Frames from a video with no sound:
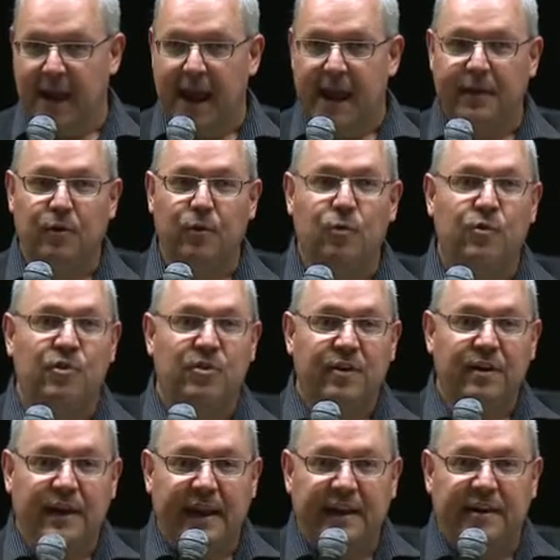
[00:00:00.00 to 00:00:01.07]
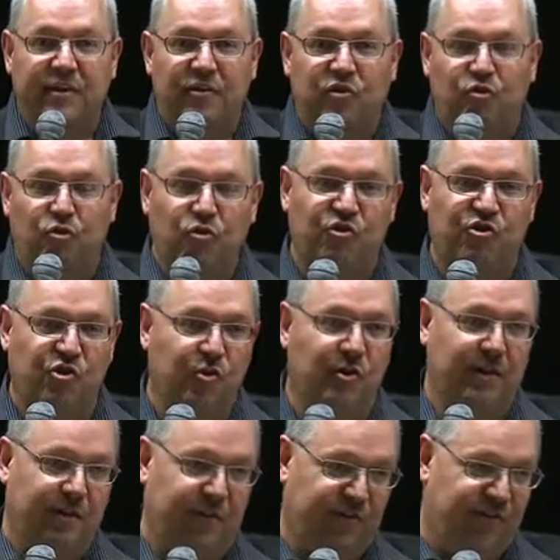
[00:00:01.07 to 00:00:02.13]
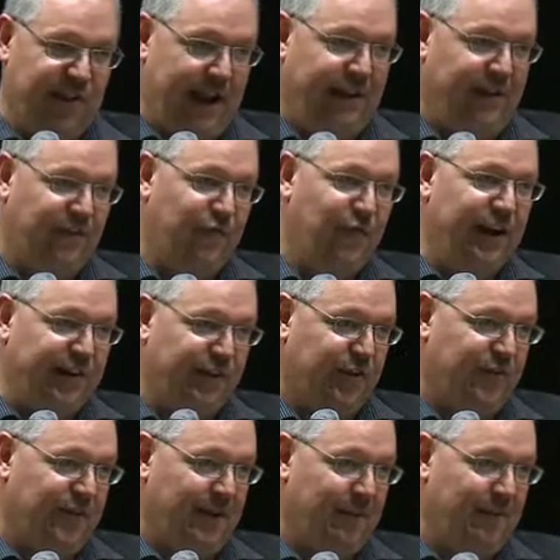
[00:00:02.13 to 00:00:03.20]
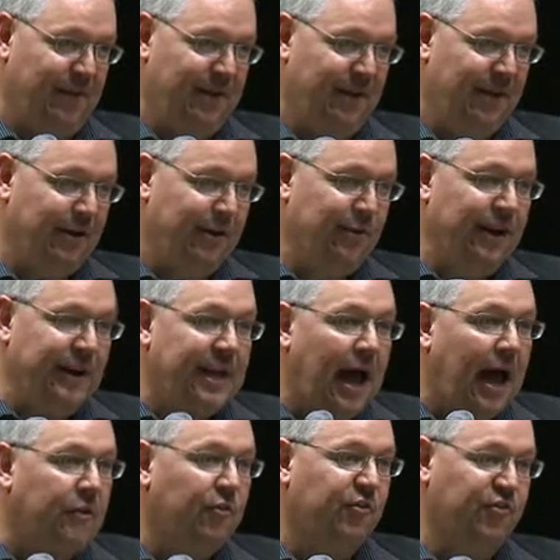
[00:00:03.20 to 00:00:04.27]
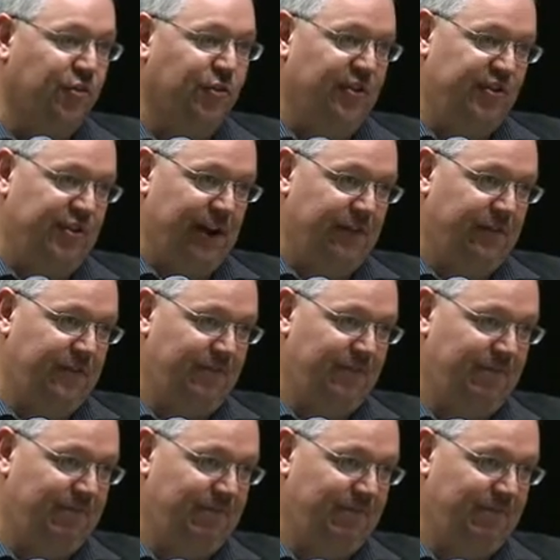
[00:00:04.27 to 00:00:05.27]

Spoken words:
and you need 2 sugar chains for each of them, you need 100 sugar chains.